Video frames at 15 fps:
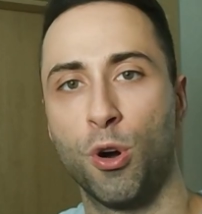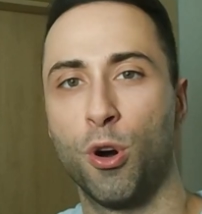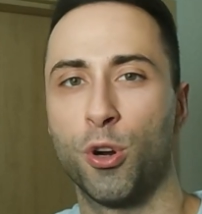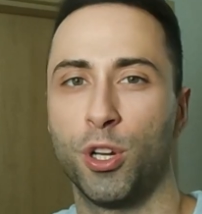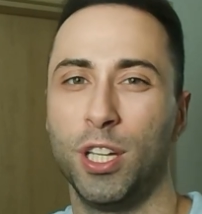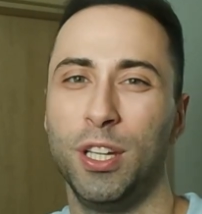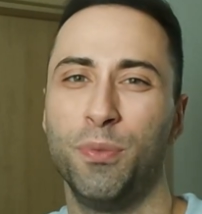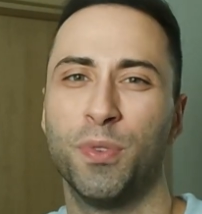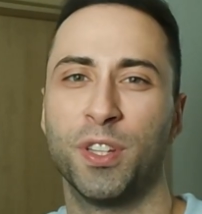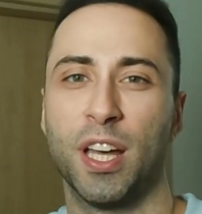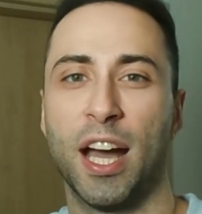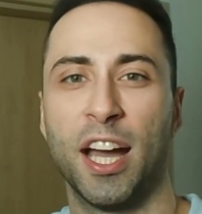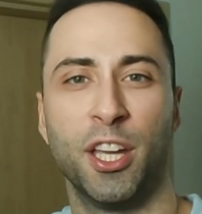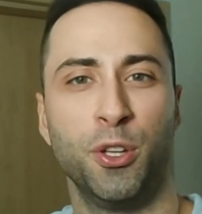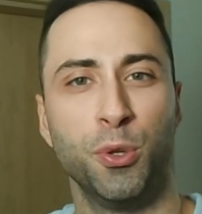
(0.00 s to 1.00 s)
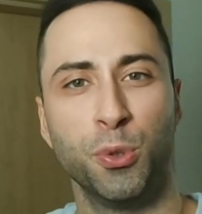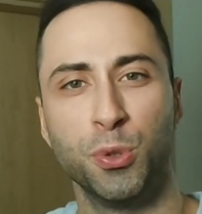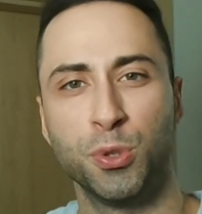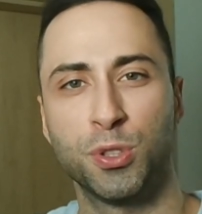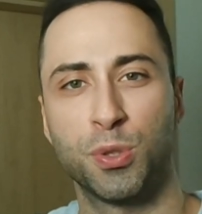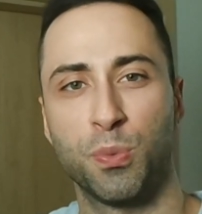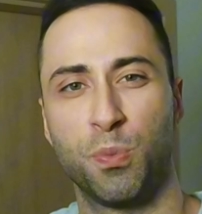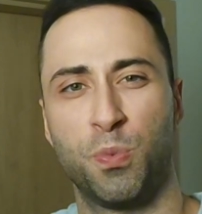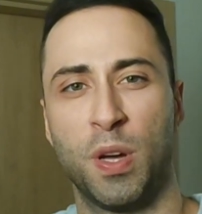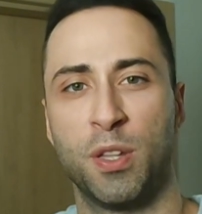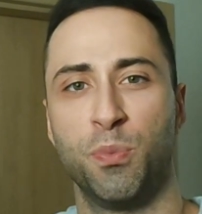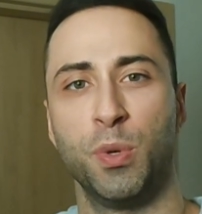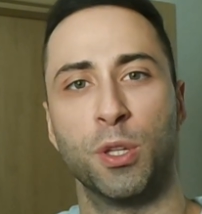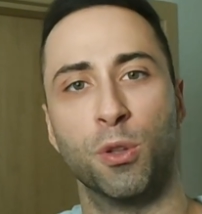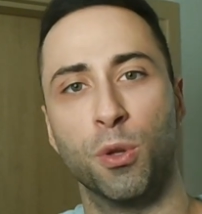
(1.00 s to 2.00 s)
or even I use when
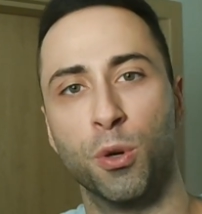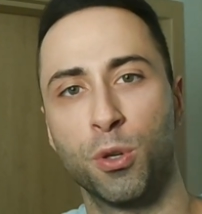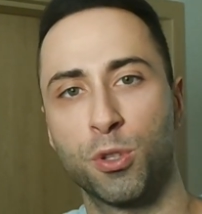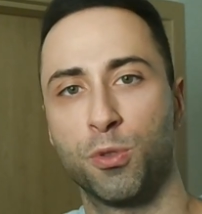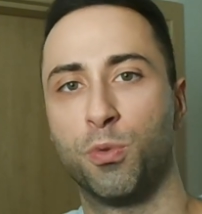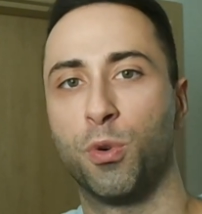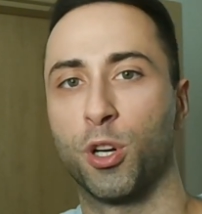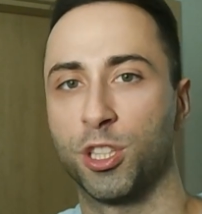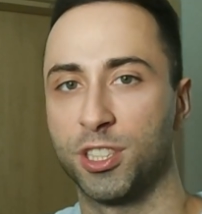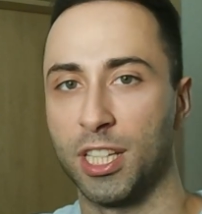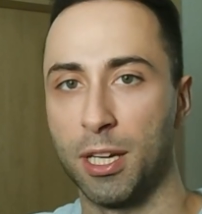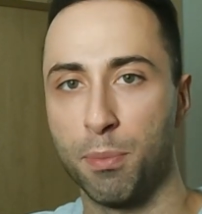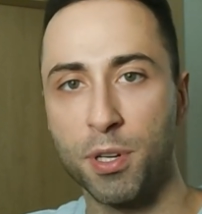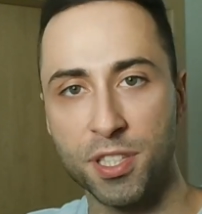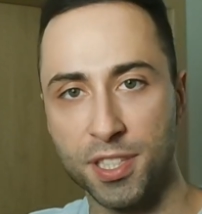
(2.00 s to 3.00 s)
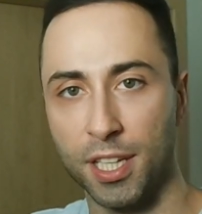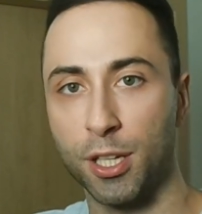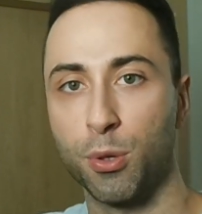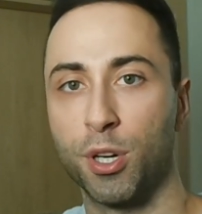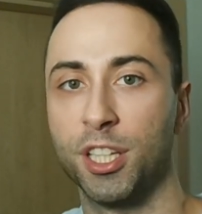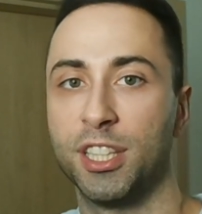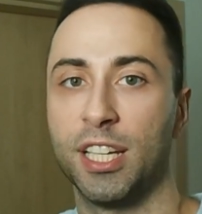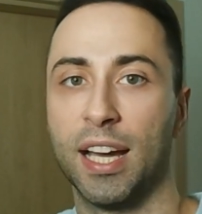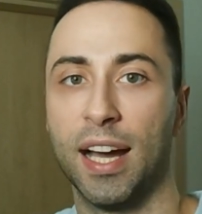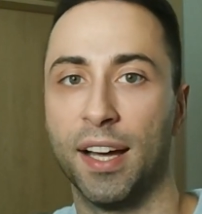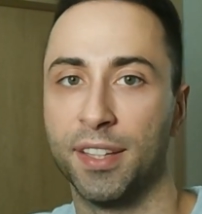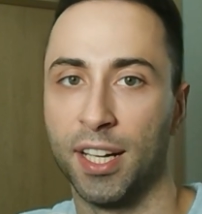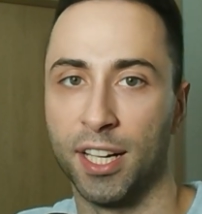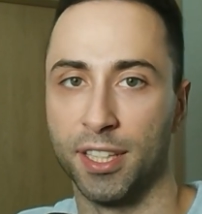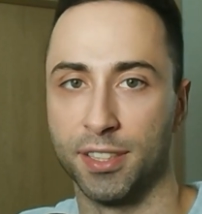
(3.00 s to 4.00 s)
we looked for cybersecurity
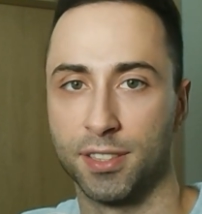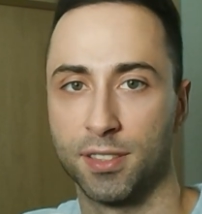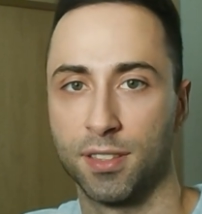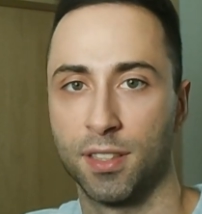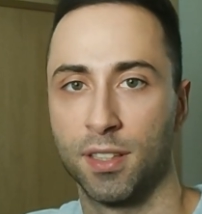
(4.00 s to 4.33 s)
analysts.